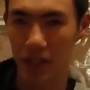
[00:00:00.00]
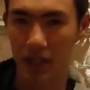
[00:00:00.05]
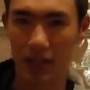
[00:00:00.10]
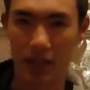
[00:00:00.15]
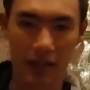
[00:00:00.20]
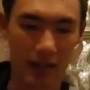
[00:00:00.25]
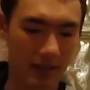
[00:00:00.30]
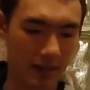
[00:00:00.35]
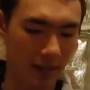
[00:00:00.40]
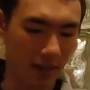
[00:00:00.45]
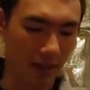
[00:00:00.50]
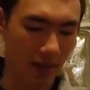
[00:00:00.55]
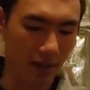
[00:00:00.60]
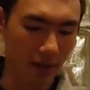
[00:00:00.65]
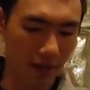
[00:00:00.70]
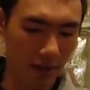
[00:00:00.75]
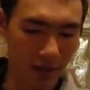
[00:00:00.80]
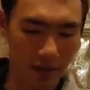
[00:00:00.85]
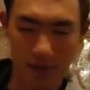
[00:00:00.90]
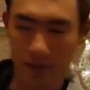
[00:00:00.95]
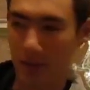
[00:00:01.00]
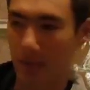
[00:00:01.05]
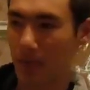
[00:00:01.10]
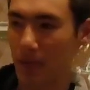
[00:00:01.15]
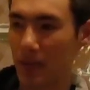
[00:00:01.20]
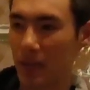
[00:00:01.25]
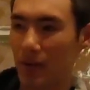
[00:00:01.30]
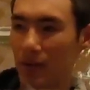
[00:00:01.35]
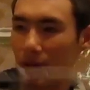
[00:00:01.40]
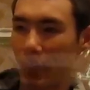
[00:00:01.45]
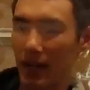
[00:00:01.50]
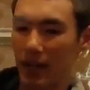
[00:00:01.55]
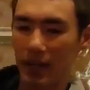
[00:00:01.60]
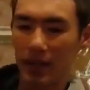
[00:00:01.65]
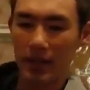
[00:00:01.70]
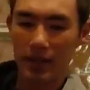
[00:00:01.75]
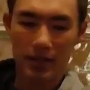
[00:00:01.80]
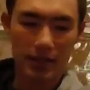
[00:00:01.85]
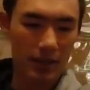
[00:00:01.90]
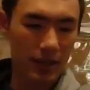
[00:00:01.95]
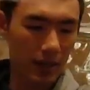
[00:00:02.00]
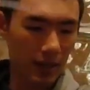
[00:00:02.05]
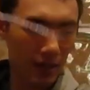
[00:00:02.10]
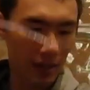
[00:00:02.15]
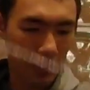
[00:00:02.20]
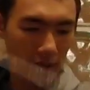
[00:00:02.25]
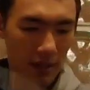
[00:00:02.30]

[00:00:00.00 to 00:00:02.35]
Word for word: Like I said earlier, it's pretty quick and easy.